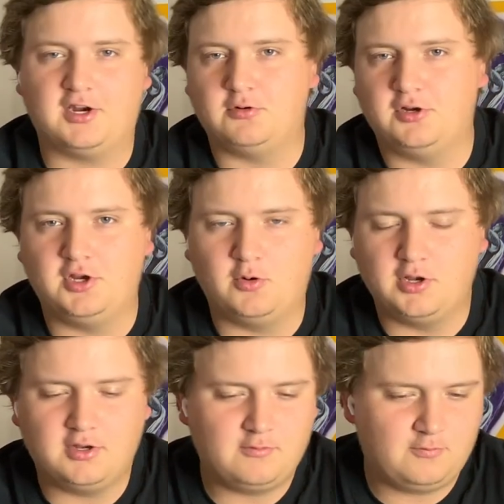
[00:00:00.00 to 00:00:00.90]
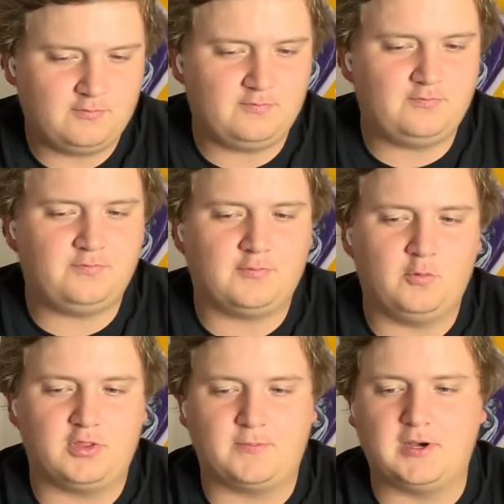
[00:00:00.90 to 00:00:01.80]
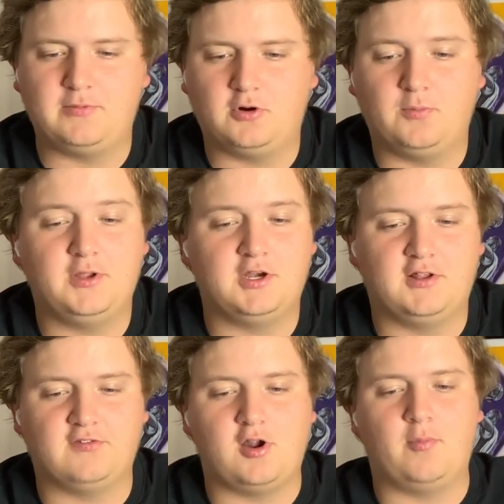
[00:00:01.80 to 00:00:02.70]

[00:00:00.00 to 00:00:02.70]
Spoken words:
I don't really know what the popular opinion is there,